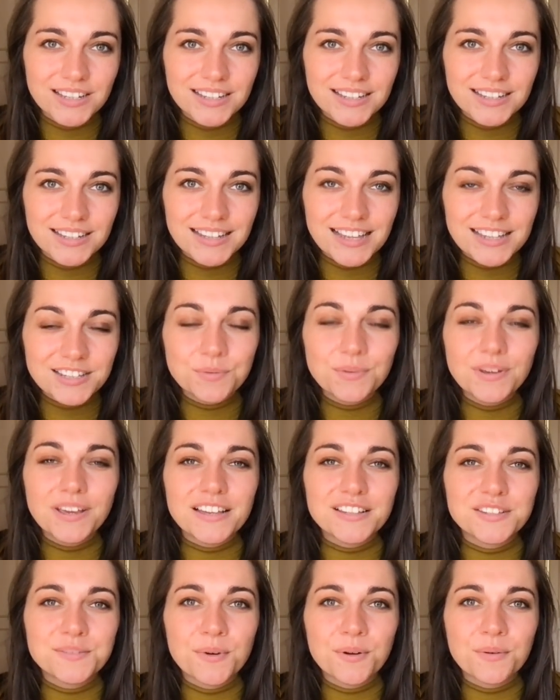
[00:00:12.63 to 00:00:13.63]
Last week I
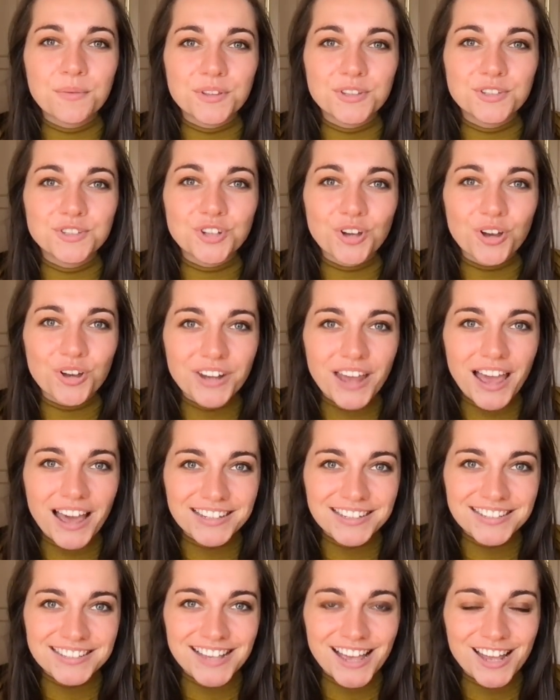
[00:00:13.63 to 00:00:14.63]
spoke with John
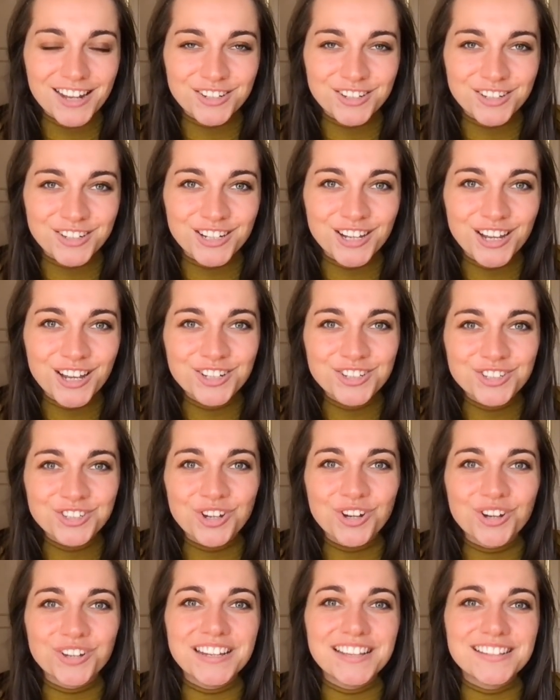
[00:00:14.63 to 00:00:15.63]
Alexander.
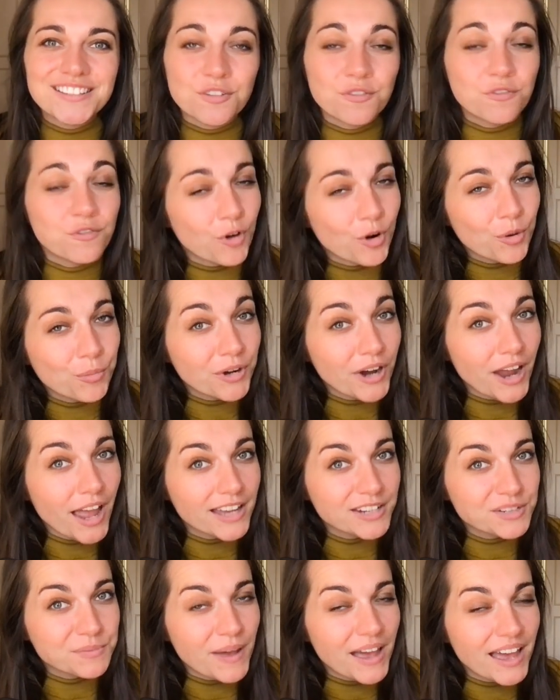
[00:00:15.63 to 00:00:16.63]
John is a former ad
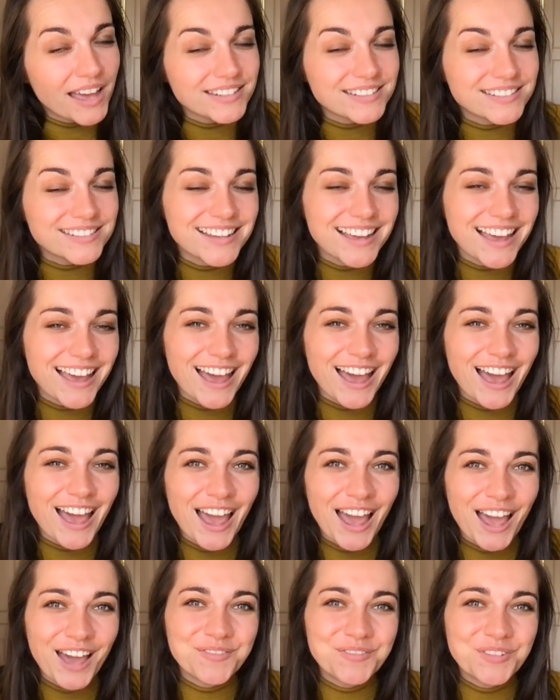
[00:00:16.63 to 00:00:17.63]
man
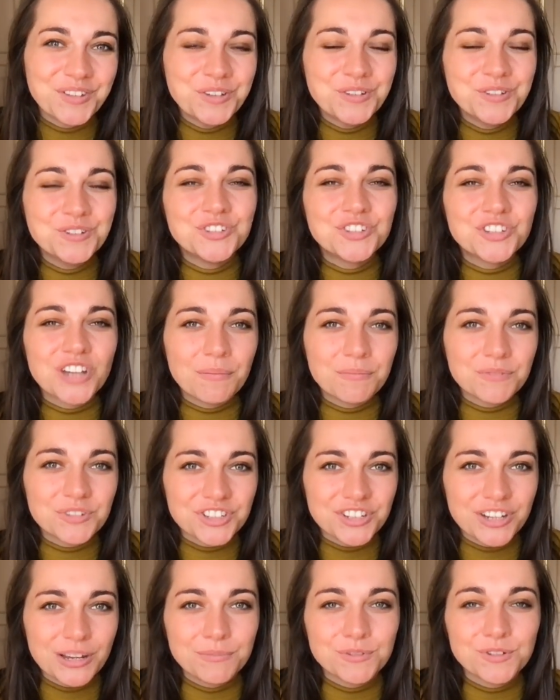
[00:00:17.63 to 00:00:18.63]
who jumped
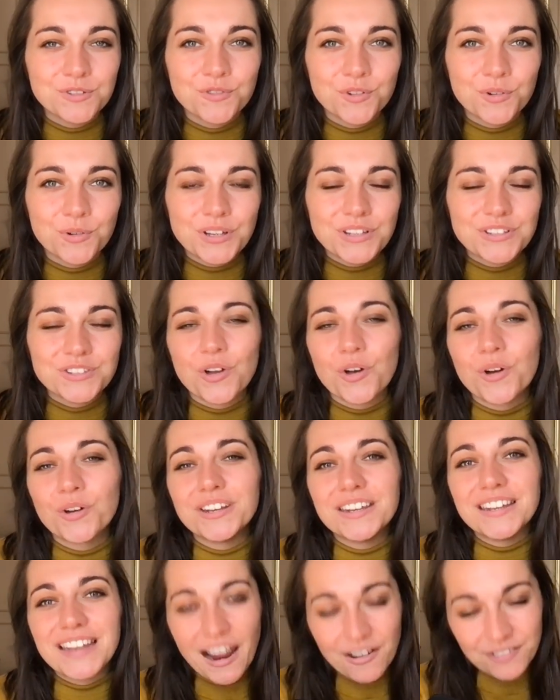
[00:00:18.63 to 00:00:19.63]
ship to focus on
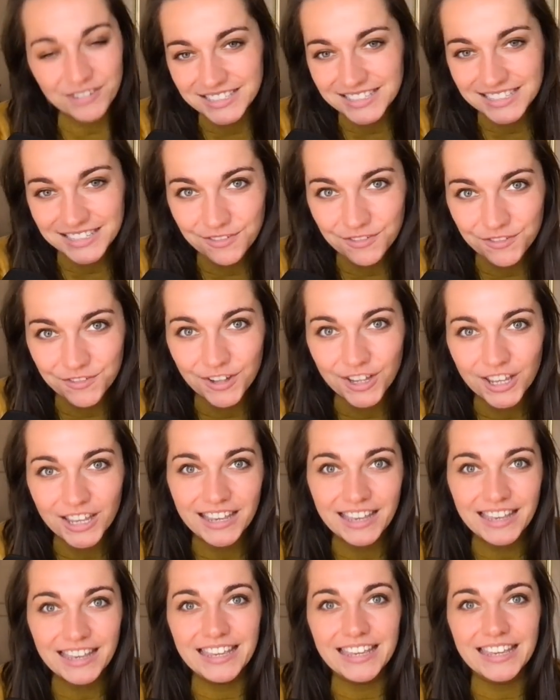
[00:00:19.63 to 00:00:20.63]
narrative.
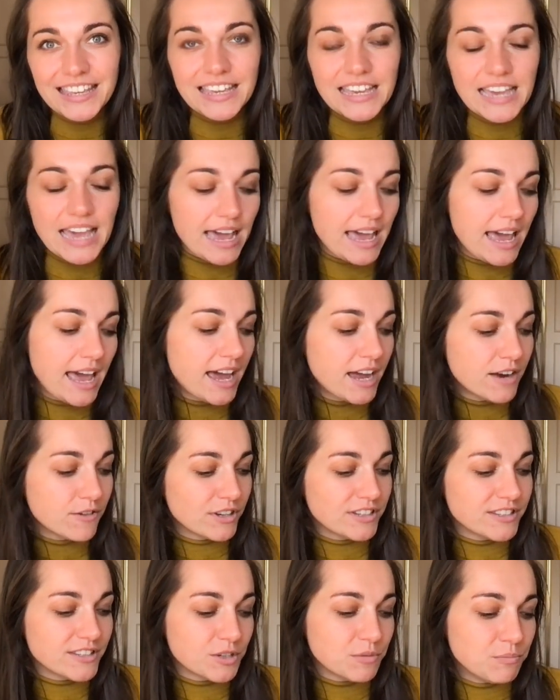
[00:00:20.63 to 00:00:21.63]
He
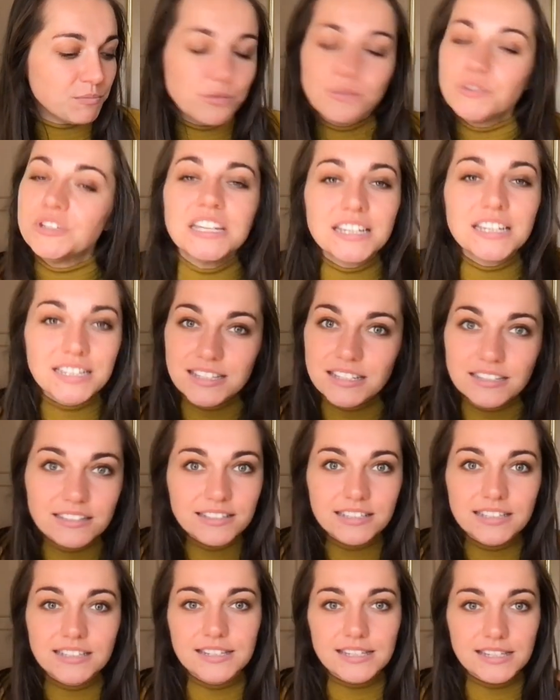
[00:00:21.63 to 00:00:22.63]
runs a boutique
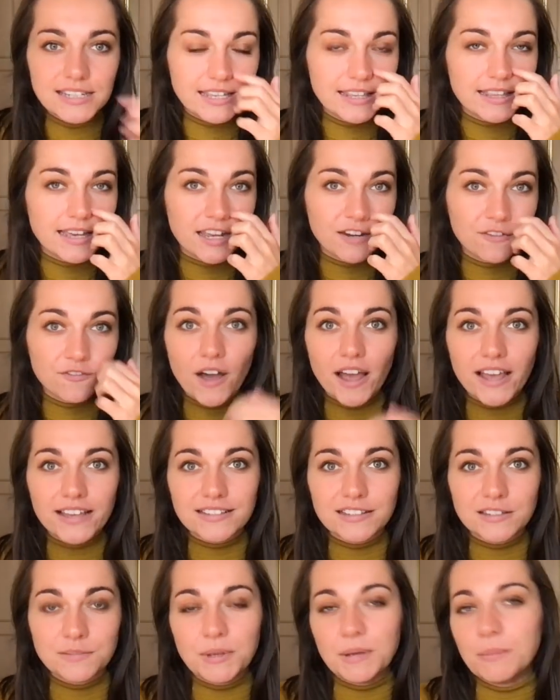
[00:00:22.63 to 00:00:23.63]
consultancy that
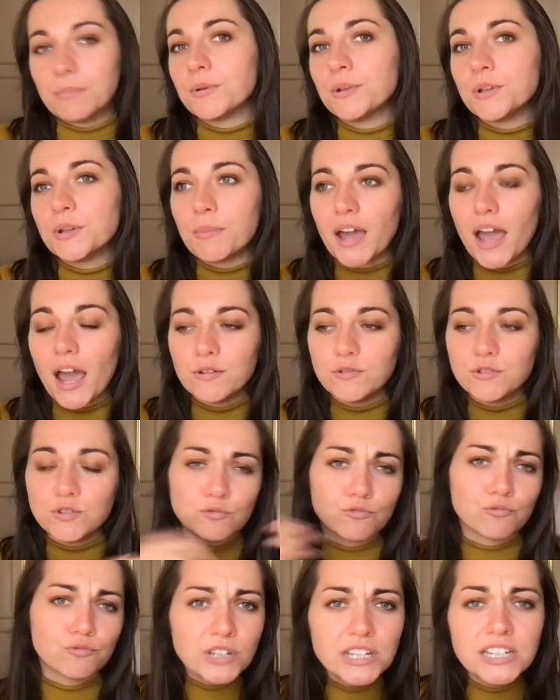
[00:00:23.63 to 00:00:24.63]
advises people about how to
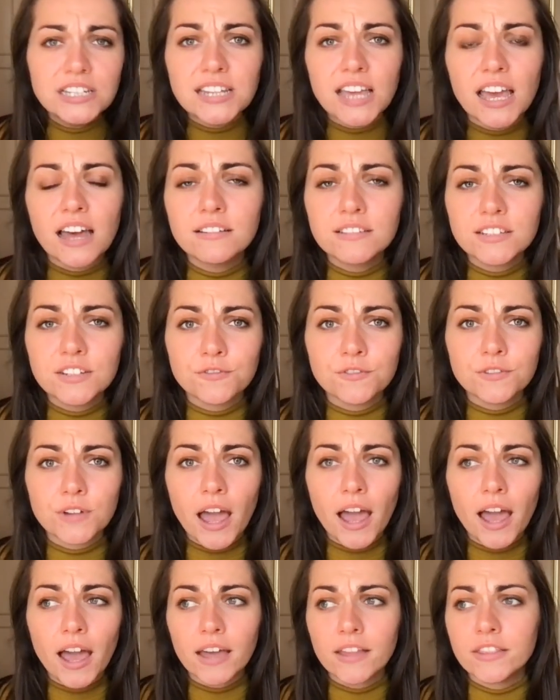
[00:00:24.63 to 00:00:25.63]
retell
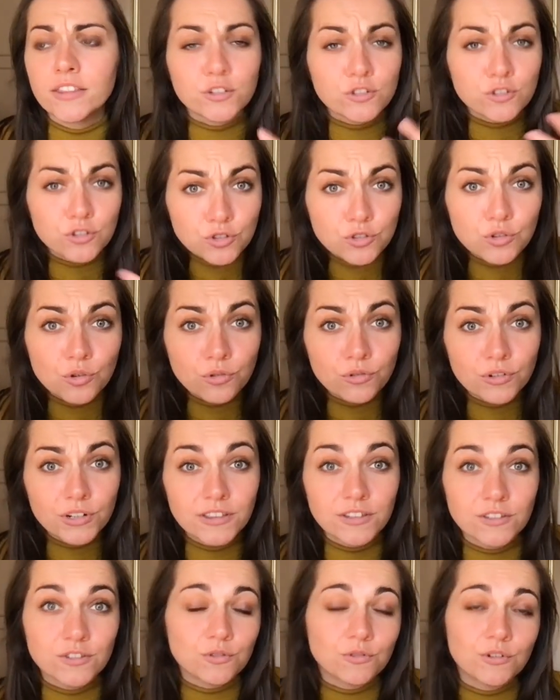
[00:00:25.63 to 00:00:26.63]
their story,
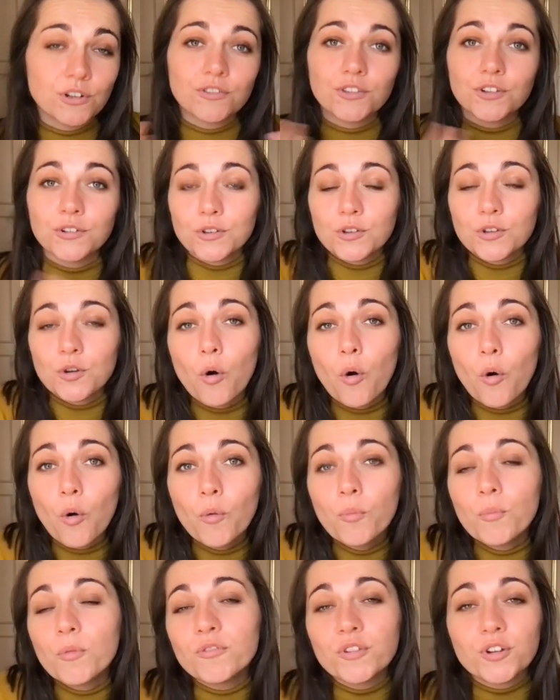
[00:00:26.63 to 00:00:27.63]
the story of their
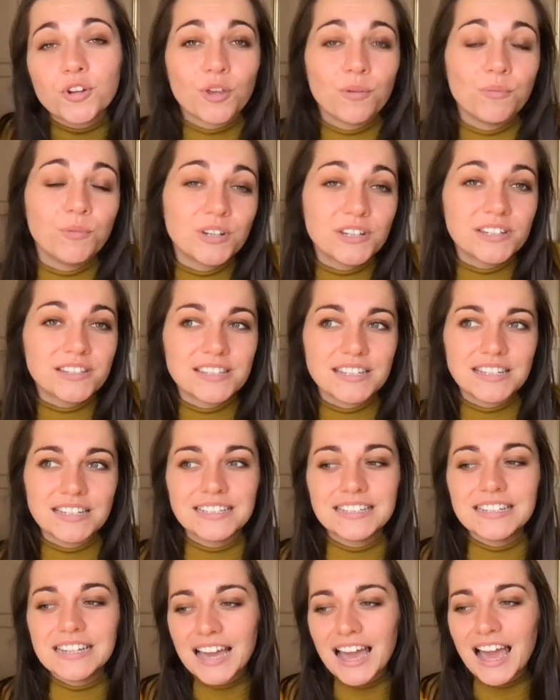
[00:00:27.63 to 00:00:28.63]
home, of their
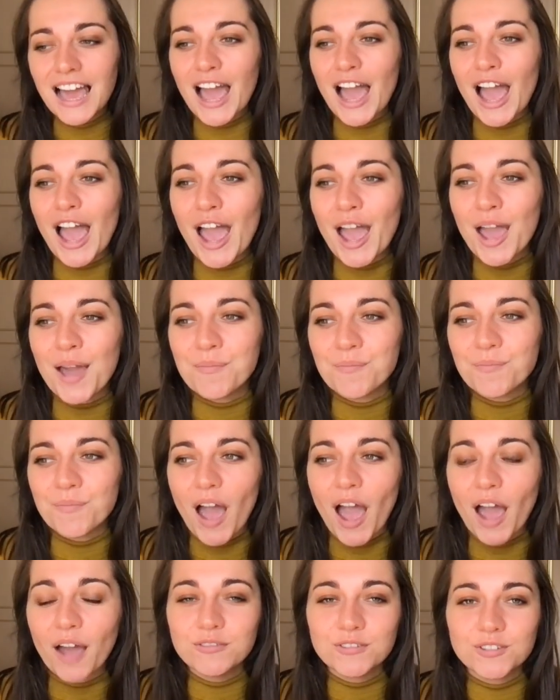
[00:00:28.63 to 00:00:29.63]
community,
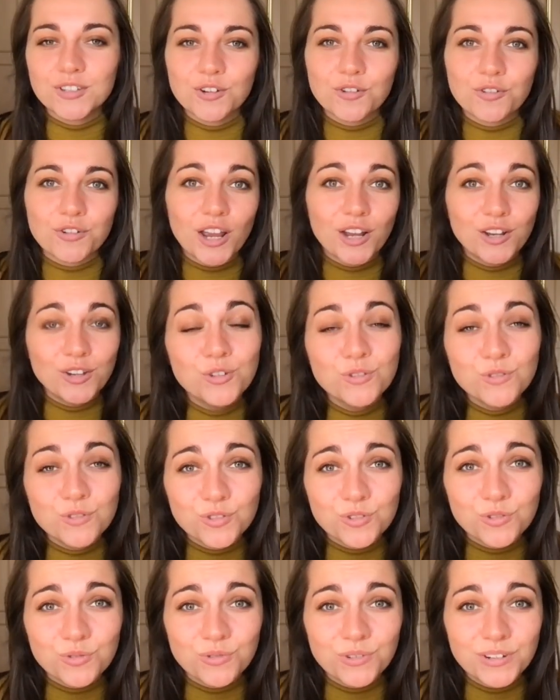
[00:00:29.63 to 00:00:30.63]
how to create new
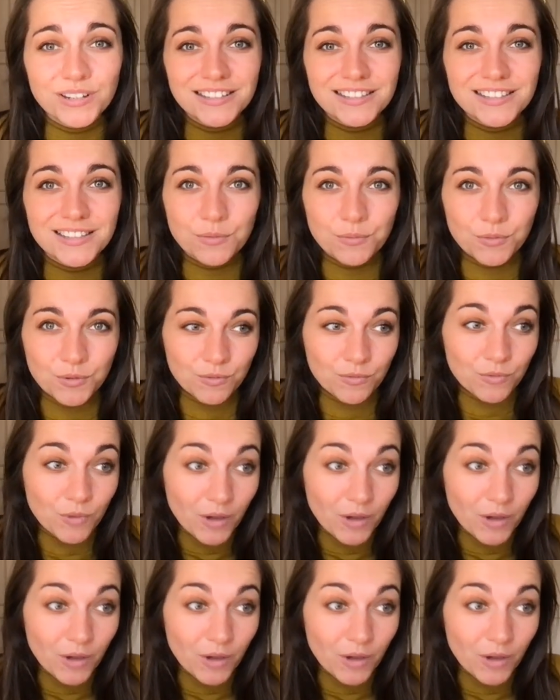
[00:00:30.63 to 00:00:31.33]
stories that will